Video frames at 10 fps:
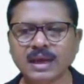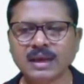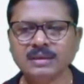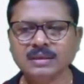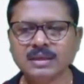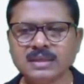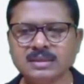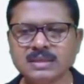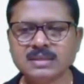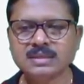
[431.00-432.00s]
and the
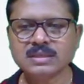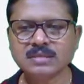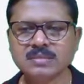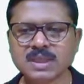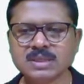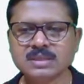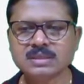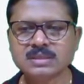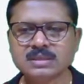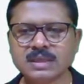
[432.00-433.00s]
intensity of
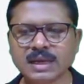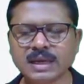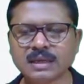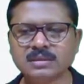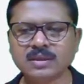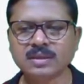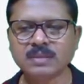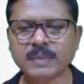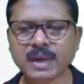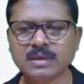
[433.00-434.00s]
this current or
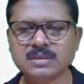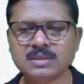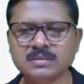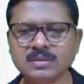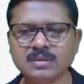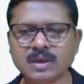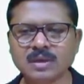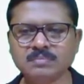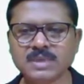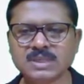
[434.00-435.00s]
the magnitude
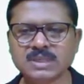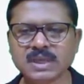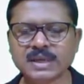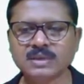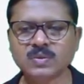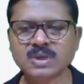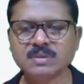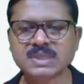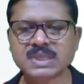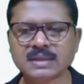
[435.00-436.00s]
of this current will
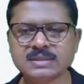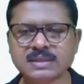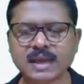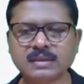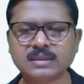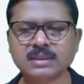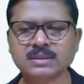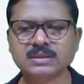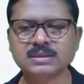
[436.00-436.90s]
be such that